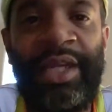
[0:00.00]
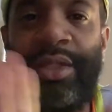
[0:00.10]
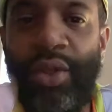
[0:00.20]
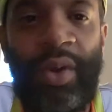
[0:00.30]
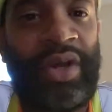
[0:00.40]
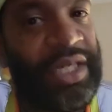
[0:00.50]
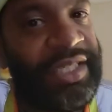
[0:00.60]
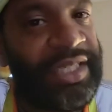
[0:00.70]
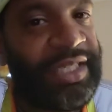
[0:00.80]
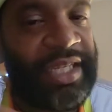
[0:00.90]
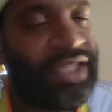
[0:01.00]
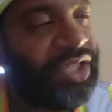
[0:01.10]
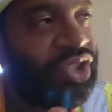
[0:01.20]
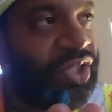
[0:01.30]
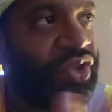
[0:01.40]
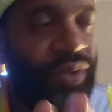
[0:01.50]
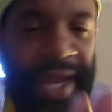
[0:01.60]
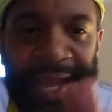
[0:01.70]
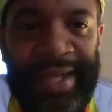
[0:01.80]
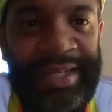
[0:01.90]
Do all the shit that, that, that you
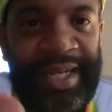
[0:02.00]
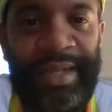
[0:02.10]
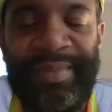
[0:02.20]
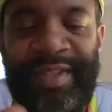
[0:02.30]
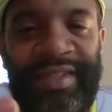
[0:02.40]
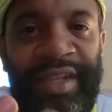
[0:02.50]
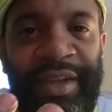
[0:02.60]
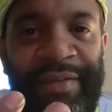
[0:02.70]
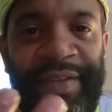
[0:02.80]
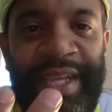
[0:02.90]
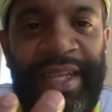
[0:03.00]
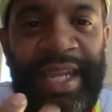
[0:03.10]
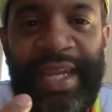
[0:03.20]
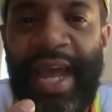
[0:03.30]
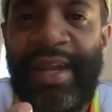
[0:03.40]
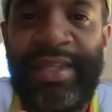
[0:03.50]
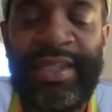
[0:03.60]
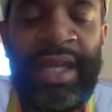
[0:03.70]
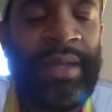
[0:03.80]
had glimpses of in, in, college.